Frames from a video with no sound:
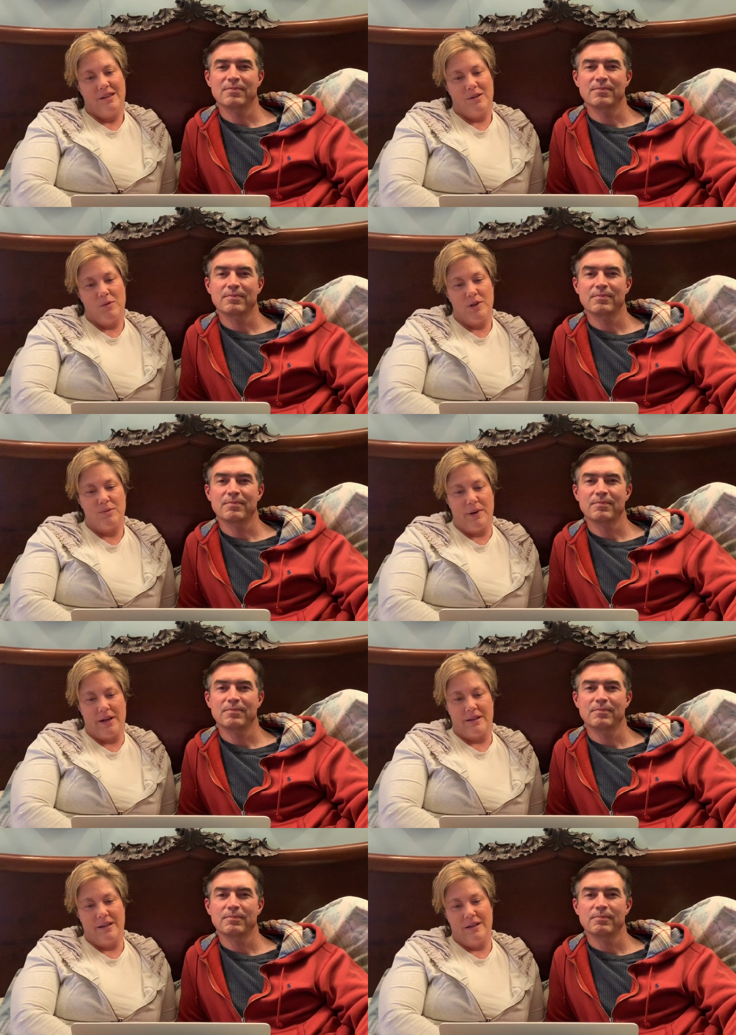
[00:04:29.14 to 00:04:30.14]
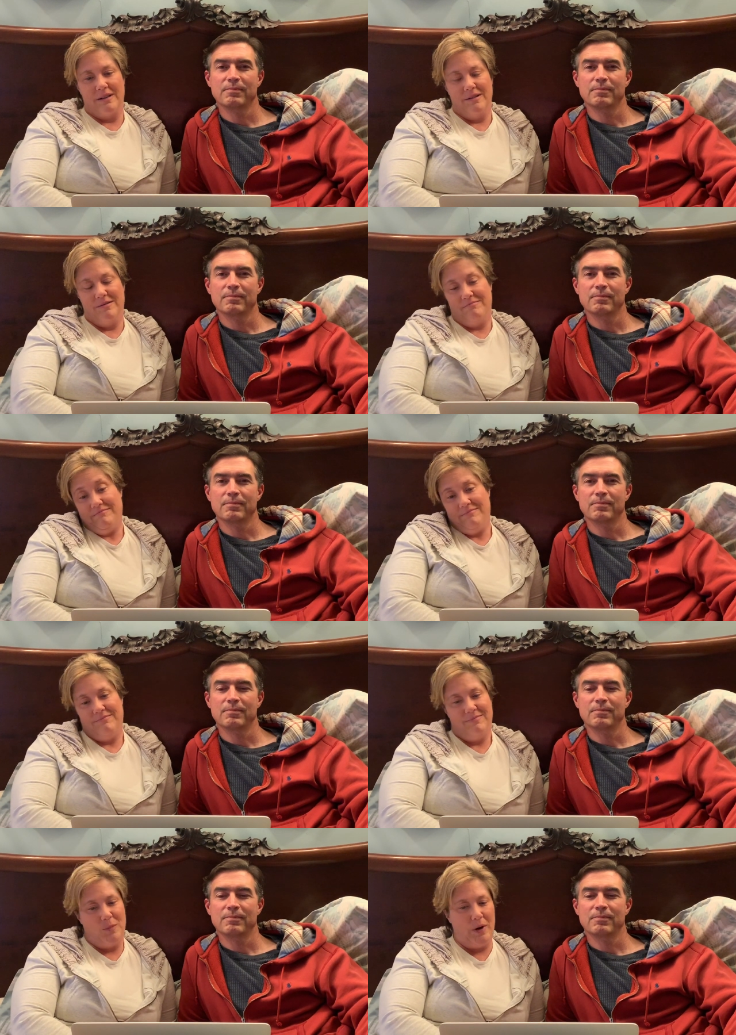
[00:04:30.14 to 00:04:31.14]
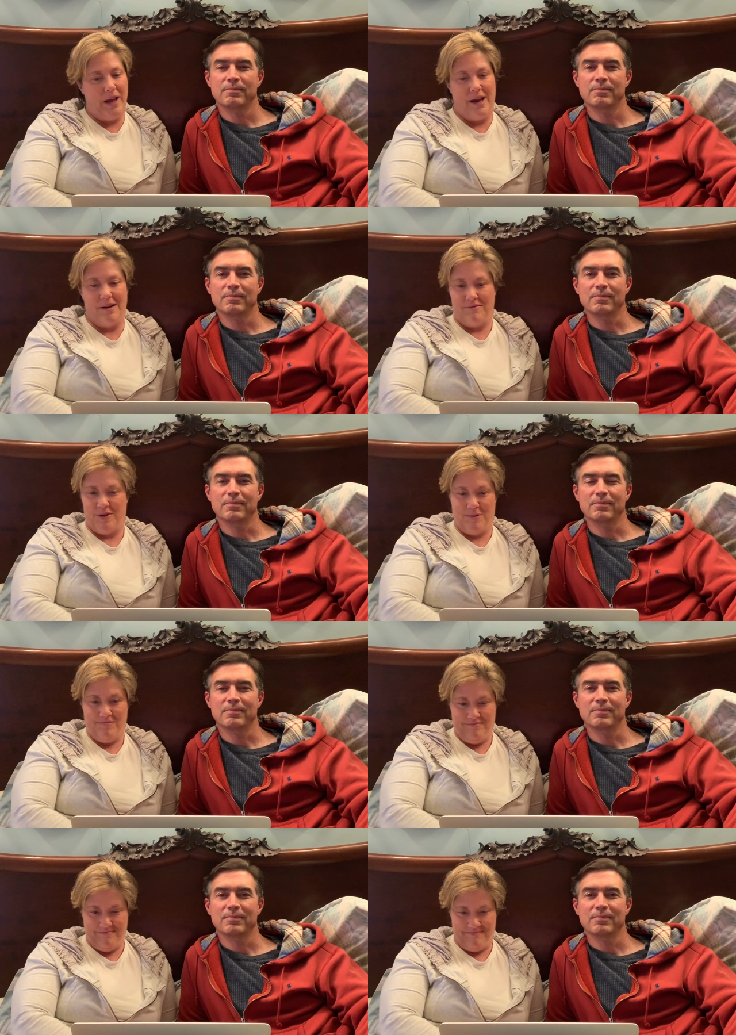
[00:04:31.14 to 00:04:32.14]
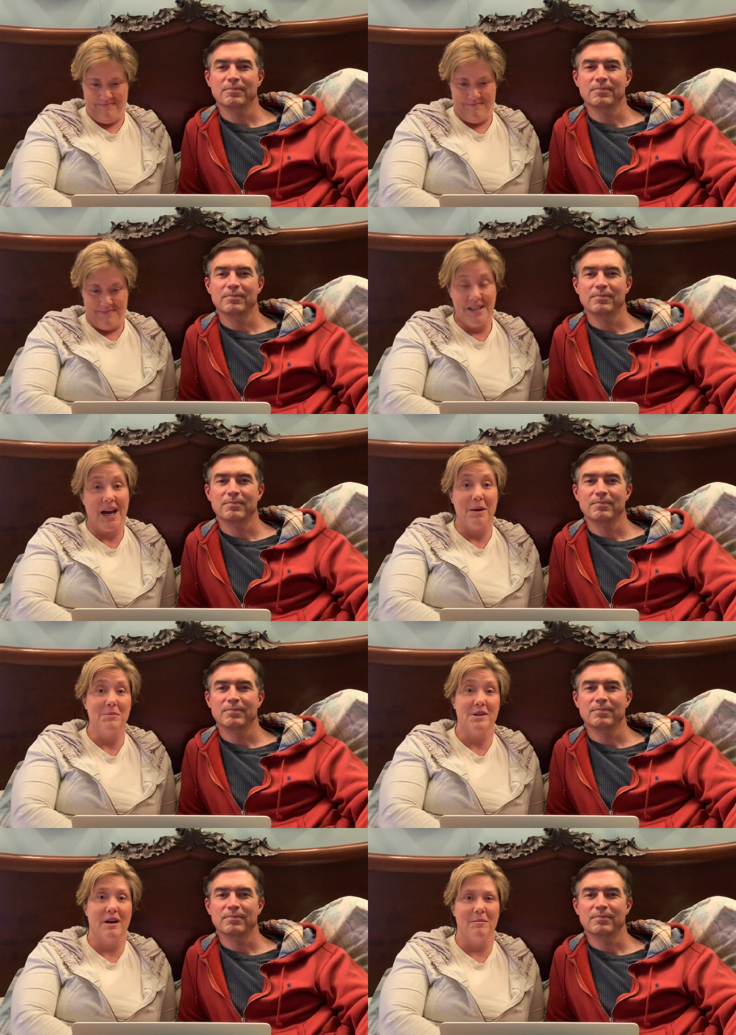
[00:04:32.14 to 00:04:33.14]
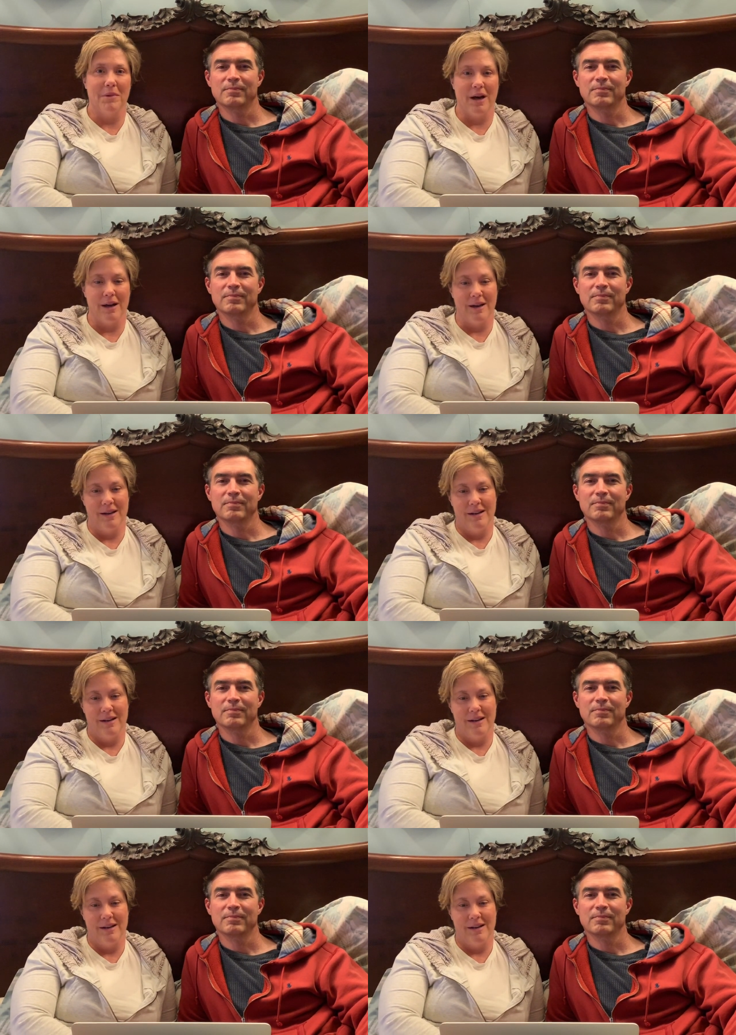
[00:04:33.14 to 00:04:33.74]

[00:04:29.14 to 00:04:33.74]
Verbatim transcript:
Speaker 1: the respect that we had from times gone by.